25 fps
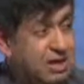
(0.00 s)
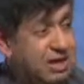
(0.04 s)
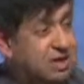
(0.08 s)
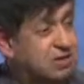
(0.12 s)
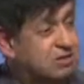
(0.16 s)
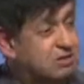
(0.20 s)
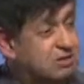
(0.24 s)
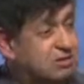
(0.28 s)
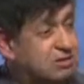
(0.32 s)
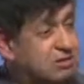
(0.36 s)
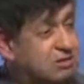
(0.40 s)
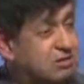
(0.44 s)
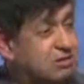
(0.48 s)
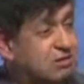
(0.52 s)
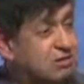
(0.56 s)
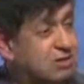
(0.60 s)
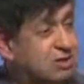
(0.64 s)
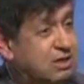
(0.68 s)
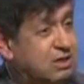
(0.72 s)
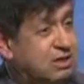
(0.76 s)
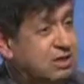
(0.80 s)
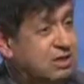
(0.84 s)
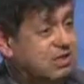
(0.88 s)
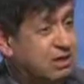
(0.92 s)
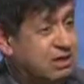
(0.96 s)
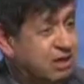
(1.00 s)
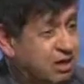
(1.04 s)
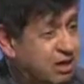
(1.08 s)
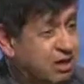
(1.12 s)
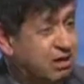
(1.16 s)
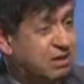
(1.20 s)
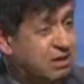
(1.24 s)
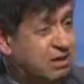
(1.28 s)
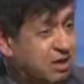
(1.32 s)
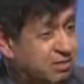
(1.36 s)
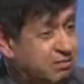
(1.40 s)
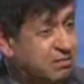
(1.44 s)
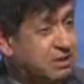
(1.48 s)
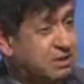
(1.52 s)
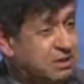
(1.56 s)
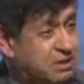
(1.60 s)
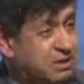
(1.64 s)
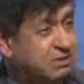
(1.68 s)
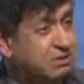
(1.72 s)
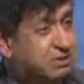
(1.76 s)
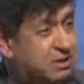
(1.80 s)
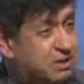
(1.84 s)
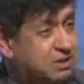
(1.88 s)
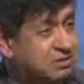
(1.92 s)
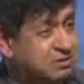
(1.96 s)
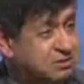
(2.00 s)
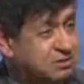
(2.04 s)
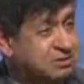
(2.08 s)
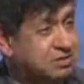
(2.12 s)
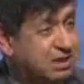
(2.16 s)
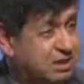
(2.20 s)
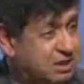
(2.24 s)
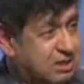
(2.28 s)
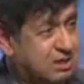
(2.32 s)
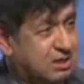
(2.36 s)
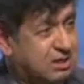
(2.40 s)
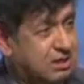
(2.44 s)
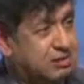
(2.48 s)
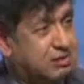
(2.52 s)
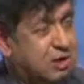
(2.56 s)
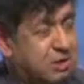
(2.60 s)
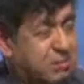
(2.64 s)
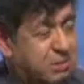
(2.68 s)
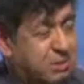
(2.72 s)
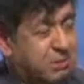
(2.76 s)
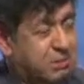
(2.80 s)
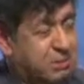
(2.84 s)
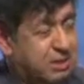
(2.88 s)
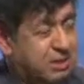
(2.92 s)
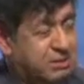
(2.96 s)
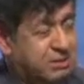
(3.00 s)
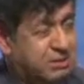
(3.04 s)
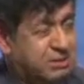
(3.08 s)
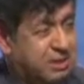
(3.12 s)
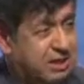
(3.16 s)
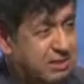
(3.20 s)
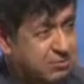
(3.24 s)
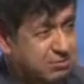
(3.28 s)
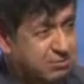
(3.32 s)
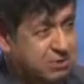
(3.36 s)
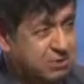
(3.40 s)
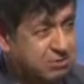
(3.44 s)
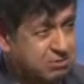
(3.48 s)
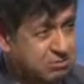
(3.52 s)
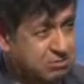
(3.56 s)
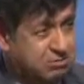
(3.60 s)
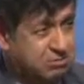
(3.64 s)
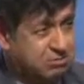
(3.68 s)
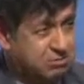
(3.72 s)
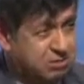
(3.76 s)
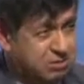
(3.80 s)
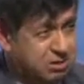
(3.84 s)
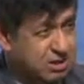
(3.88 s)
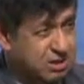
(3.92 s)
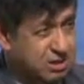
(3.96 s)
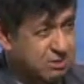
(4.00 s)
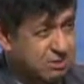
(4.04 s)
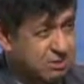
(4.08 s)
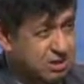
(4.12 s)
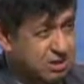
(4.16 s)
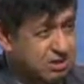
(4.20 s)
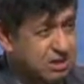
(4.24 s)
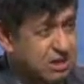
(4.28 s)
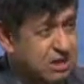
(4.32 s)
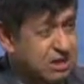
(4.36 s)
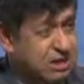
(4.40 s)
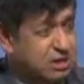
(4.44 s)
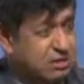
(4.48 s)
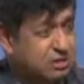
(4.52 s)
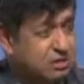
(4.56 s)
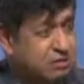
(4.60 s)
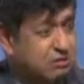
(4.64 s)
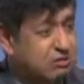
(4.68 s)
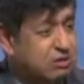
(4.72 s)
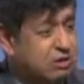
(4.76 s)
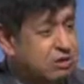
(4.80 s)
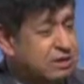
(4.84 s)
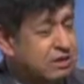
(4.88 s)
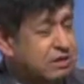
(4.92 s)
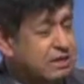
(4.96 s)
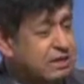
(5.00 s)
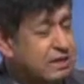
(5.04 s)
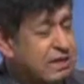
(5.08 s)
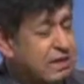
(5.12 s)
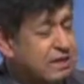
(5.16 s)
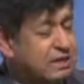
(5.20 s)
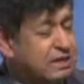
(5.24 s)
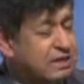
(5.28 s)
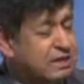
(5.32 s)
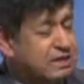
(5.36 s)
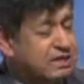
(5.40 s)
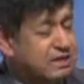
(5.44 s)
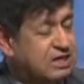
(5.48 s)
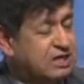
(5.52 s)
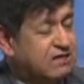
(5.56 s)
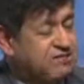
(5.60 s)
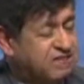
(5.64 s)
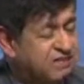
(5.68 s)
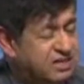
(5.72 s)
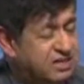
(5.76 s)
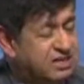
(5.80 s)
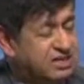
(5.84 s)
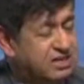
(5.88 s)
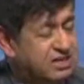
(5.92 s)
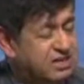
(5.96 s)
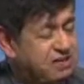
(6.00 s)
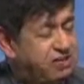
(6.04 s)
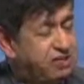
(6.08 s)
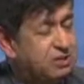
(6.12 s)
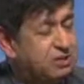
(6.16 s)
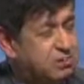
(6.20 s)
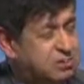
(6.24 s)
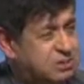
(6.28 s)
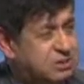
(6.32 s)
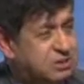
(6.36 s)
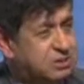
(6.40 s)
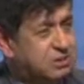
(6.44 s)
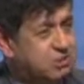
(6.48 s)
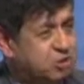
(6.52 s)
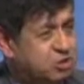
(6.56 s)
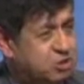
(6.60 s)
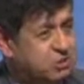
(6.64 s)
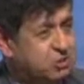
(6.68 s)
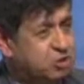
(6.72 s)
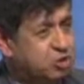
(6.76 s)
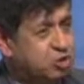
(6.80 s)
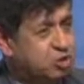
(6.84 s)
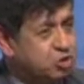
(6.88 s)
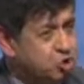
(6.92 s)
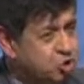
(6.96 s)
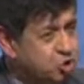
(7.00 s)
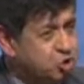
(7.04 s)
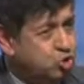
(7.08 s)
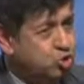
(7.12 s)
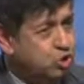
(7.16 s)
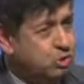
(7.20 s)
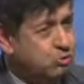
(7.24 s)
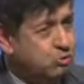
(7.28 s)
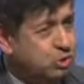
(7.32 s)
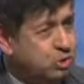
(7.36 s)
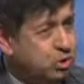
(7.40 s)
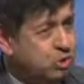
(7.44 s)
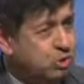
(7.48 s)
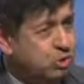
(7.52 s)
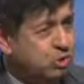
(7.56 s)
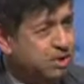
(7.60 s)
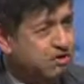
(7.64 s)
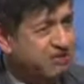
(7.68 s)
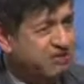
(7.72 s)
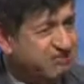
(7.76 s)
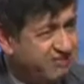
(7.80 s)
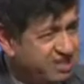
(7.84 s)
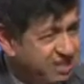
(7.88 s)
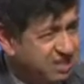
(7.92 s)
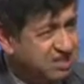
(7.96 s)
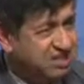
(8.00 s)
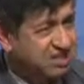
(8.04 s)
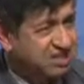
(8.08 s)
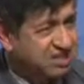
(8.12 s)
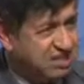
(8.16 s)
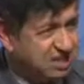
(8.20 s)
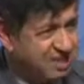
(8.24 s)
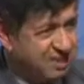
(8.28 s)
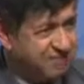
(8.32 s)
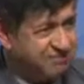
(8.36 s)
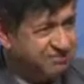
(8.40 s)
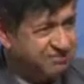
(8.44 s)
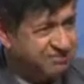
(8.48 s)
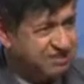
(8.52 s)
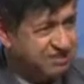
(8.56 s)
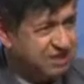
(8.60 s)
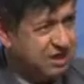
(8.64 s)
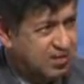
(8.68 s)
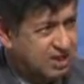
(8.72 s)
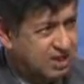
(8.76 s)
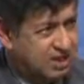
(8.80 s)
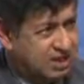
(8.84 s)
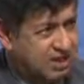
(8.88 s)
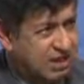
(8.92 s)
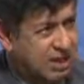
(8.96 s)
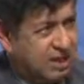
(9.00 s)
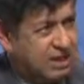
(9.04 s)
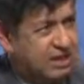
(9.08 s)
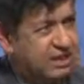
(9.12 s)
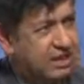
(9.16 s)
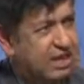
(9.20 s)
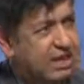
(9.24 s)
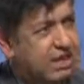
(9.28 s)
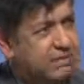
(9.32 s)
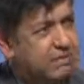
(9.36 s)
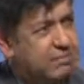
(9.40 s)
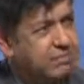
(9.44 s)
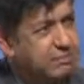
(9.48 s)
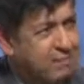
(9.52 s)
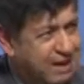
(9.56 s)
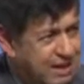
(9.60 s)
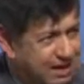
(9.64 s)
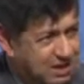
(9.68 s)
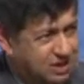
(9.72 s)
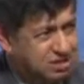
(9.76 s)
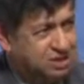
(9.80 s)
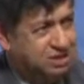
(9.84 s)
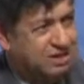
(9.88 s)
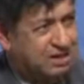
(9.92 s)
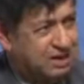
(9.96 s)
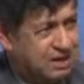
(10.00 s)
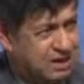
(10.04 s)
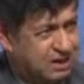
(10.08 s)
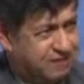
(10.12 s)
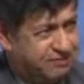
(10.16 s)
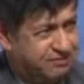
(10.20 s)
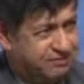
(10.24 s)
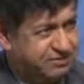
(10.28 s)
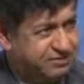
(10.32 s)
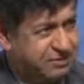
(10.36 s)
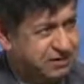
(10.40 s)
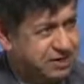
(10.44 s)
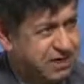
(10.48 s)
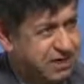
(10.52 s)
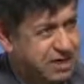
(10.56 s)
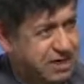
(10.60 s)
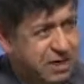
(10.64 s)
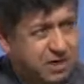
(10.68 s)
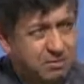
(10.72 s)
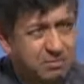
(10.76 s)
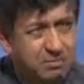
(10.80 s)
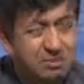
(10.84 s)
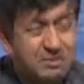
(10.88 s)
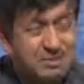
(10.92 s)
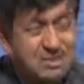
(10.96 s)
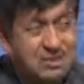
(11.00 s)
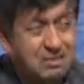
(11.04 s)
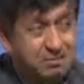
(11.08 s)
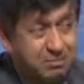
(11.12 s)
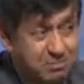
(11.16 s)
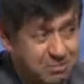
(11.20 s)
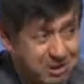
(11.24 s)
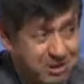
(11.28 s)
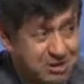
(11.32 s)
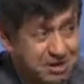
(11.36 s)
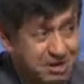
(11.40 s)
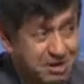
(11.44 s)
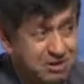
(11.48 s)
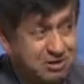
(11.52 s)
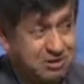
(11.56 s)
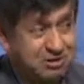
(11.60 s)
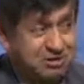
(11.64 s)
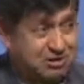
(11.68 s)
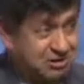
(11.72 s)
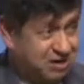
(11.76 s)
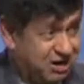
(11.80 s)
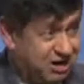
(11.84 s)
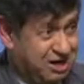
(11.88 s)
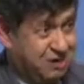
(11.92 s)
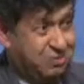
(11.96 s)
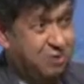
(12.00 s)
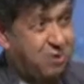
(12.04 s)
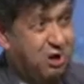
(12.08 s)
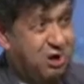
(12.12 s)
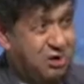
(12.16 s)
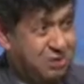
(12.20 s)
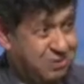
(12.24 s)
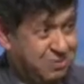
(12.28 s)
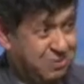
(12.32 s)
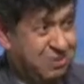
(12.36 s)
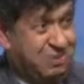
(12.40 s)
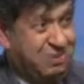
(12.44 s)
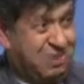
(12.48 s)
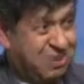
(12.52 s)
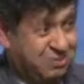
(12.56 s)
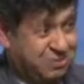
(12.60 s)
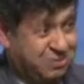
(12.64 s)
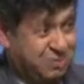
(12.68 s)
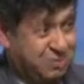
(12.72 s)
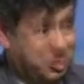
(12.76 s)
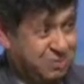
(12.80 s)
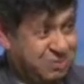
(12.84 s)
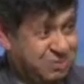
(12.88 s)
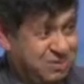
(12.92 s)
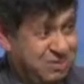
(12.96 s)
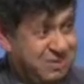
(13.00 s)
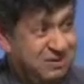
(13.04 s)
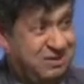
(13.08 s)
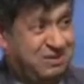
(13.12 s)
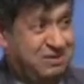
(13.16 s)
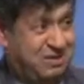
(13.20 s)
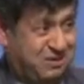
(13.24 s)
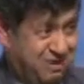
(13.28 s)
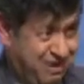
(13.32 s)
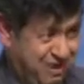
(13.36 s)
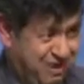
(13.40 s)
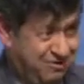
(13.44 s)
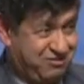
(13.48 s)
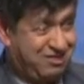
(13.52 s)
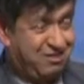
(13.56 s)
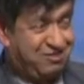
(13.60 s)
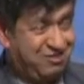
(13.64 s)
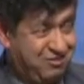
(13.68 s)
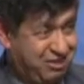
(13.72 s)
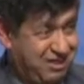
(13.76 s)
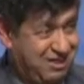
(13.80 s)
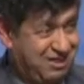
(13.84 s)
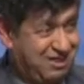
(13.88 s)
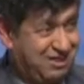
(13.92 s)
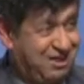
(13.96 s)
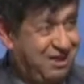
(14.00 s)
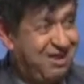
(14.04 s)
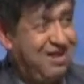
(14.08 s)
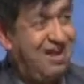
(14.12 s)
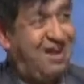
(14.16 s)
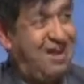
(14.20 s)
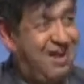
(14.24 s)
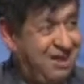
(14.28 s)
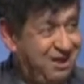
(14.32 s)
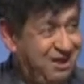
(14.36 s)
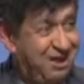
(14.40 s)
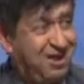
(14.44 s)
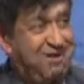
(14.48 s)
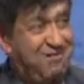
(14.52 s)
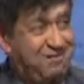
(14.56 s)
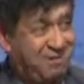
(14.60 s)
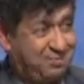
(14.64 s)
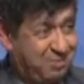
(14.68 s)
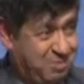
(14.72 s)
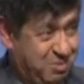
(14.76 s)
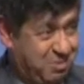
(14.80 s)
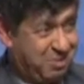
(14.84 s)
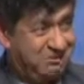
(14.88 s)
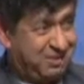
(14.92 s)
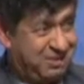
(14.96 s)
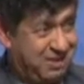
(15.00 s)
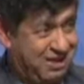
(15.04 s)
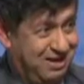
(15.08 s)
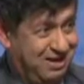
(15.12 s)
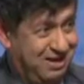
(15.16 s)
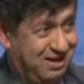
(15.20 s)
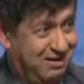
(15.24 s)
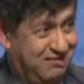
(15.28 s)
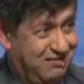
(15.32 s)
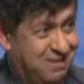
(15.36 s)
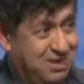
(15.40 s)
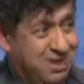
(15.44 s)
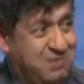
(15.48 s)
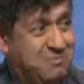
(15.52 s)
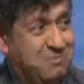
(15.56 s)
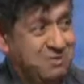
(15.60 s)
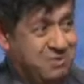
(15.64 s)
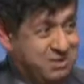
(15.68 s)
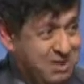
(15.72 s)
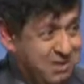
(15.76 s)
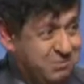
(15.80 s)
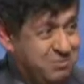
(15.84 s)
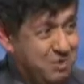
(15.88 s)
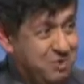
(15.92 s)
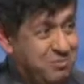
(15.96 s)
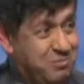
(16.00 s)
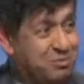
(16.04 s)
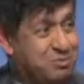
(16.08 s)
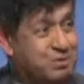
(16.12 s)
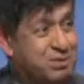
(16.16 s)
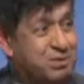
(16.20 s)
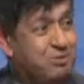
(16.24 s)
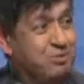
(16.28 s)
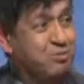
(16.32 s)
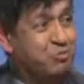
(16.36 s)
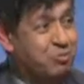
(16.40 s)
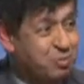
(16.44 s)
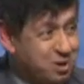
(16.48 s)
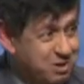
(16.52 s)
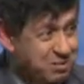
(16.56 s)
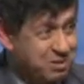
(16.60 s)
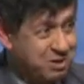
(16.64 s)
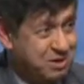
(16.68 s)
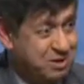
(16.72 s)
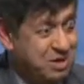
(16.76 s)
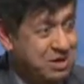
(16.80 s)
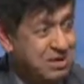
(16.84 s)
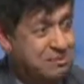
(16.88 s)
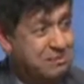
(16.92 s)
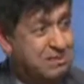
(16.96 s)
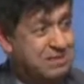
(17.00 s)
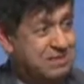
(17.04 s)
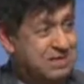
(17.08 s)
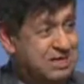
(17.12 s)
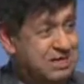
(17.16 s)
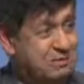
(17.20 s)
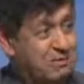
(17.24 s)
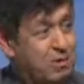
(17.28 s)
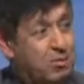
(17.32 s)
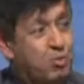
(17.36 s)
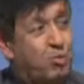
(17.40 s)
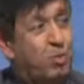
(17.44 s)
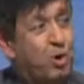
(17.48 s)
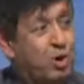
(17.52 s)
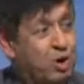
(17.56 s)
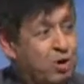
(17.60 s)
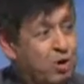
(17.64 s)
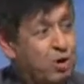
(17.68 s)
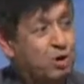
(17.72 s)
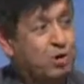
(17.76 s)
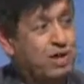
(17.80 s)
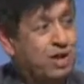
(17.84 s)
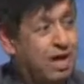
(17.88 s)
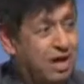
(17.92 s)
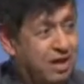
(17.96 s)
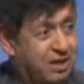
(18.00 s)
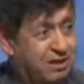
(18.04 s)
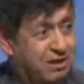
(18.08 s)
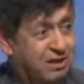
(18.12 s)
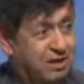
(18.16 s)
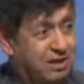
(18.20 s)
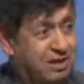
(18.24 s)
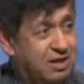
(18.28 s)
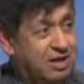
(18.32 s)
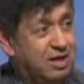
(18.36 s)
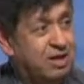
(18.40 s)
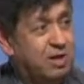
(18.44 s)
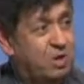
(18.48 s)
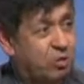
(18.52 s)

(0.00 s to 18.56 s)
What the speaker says: And so they are going to meet their partners at these common places I've been talking about. So I think it's invidious for a Muslim woman to choose between the faith she loves and the man she loves. Muslim men are not required to make that choice. They could have their faith and have the woman they love. But somehow Muslim women must give up one or the other.